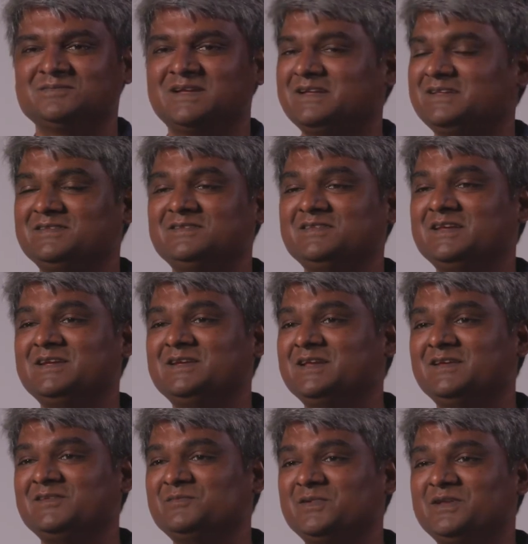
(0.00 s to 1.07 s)
I can say it
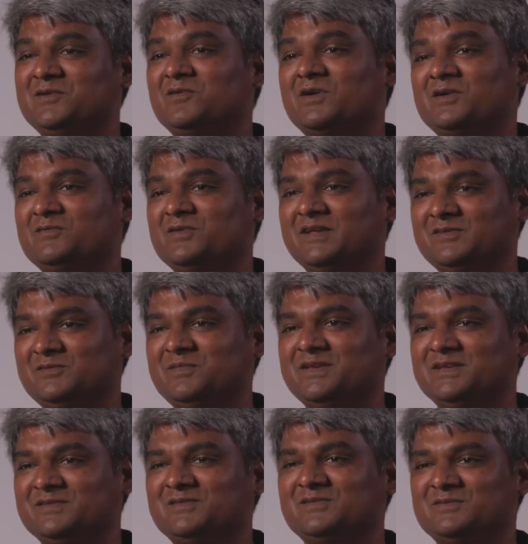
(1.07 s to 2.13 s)
has been a wonderful
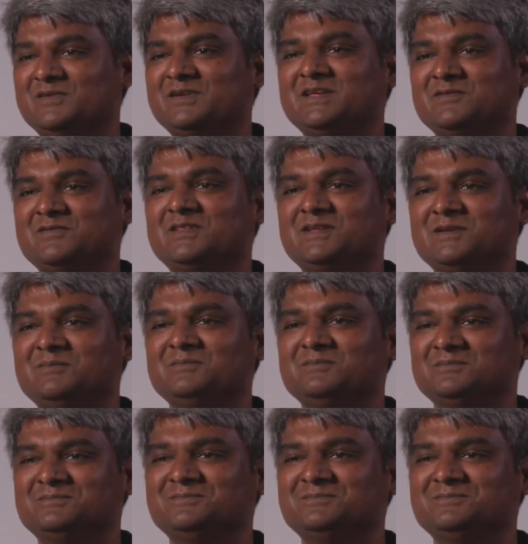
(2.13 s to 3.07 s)
experience working with him.